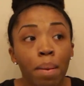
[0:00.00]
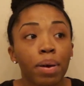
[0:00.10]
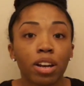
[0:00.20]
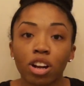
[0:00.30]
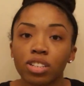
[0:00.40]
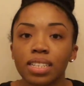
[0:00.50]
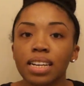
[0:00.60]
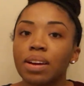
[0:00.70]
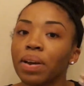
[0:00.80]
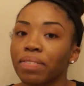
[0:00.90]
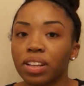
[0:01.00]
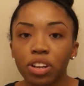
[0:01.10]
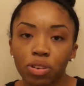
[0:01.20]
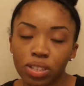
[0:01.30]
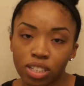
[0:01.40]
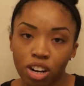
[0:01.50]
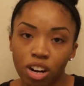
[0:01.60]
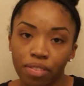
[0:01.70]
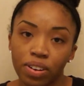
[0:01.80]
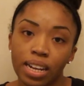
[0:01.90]
But nursing, we have clinicals that start
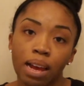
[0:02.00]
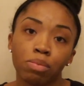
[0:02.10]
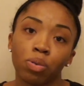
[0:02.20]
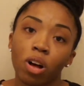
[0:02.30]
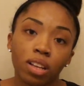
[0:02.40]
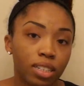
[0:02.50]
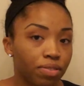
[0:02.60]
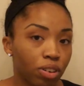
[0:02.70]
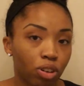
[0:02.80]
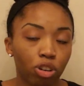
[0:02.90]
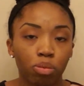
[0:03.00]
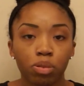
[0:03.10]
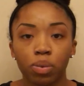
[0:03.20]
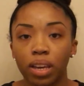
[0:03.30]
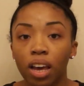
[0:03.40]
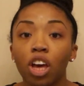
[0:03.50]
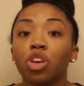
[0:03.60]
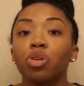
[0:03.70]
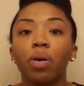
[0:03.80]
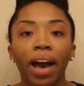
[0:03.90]
at different times. We're all in different groups.
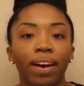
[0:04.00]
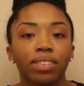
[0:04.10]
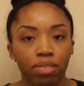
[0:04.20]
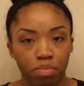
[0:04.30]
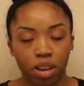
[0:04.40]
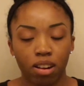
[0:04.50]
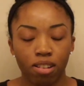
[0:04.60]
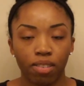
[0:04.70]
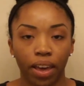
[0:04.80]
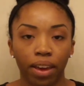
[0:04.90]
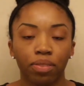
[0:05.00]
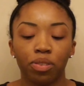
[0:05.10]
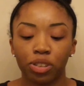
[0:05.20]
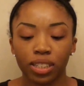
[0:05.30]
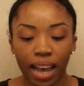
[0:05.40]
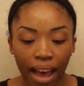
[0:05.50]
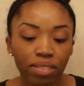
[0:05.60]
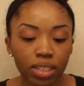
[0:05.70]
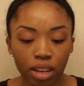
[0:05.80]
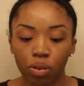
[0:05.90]
You have to have a planner, okay? You just have
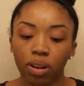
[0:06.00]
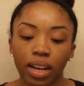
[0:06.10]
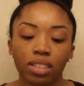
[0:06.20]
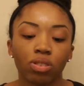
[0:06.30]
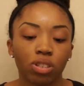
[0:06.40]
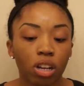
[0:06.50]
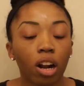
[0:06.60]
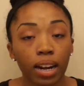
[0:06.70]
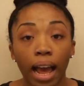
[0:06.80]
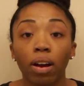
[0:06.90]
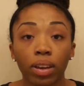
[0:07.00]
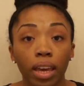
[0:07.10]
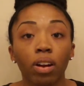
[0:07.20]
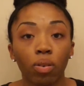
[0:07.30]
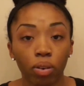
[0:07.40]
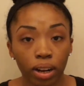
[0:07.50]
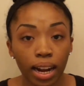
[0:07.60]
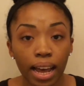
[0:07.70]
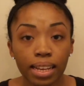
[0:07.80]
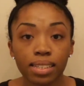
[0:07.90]
to stay organized. So start now, get
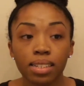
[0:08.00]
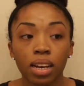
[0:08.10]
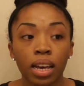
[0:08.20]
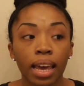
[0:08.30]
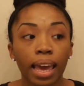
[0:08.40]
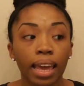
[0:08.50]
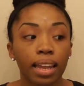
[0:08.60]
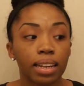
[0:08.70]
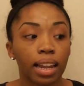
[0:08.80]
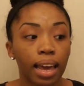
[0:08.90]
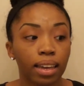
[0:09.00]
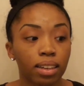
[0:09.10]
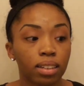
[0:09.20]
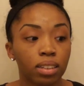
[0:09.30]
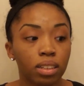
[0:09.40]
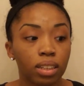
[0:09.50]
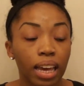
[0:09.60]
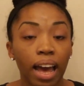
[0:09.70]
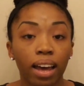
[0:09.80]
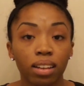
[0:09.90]
organized, and like,
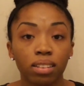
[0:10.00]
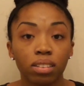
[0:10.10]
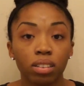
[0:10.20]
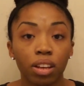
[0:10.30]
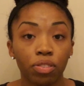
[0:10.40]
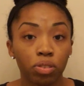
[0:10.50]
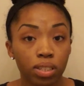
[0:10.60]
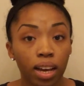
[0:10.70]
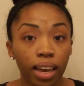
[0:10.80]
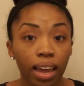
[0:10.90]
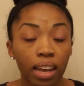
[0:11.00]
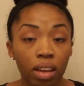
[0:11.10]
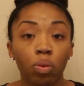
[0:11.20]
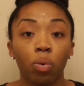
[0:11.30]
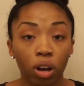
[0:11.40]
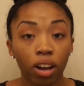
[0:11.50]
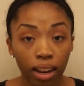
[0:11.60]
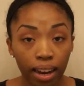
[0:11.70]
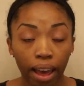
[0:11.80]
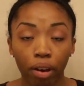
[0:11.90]
yeah, if you suck at it, work on
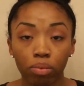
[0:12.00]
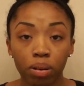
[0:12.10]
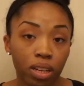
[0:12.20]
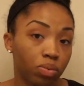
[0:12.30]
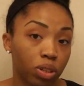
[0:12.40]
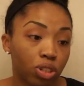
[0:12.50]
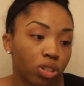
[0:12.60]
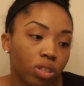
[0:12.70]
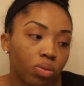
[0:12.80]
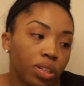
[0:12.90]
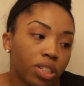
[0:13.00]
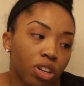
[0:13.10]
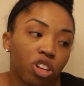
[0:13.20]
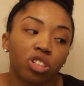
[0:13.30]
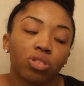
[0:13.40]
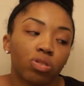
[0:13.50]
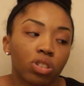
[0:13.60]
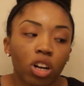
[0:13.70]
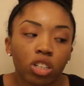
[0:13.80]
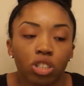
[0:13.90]
it now, because once nursing school
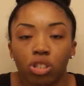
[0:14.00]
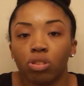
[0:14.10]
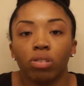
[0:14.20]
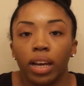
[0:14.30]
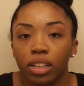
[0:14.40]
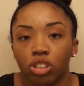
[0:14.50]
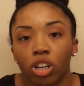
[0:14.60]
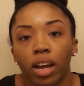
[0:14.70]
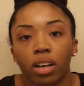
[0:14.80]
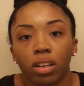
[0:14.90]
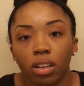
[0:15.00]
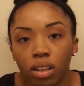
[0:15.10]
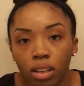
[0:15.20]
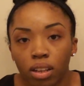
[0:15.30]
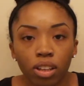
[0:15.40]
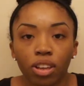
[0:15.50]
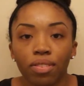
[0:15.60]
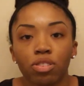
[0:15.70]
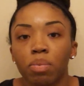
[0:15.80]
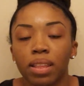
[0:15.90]
starts, it's too late to try to, you
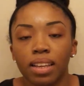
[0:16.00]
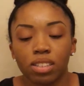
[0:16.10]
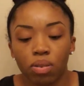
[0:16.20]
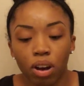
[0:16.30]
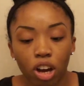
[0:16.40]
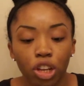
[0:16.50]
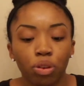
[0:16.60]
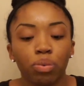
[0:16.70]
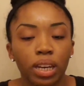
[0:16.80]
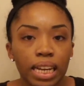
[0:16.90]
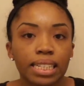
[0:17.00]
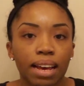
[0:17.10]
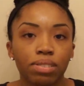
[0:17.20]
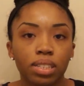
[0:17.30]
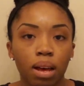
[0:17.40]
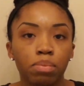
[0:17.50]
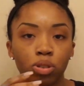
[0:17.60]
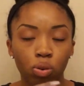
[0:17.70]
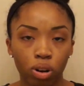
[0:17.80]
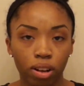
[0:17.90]
have so many things going on. You need to have some
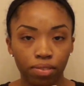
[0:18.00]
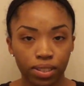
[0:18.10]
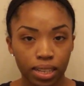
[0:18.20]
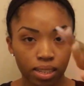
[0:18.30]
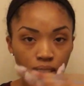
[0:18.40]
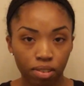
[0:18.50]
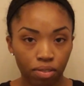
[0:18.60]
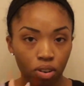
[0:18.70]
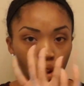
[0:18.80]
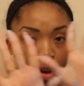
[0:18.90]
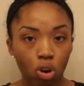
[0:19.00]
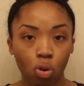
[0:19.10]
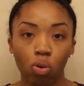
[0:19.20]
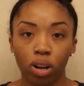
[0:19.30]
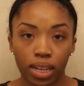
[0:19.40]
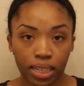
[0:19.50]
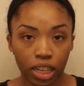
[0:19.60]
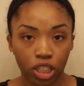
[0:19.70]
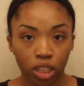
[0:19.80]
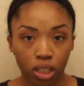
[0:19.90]
sort of sense of
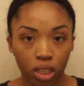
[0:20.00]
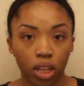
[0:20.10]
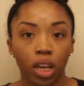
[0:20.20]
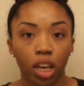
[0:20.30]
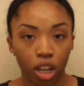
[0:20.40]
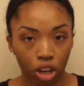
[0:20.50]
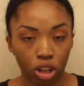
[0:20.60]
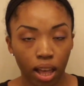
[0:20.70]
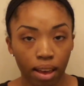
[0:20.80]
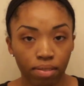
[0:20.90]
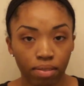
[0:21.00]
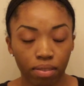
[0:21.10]
organization in your life.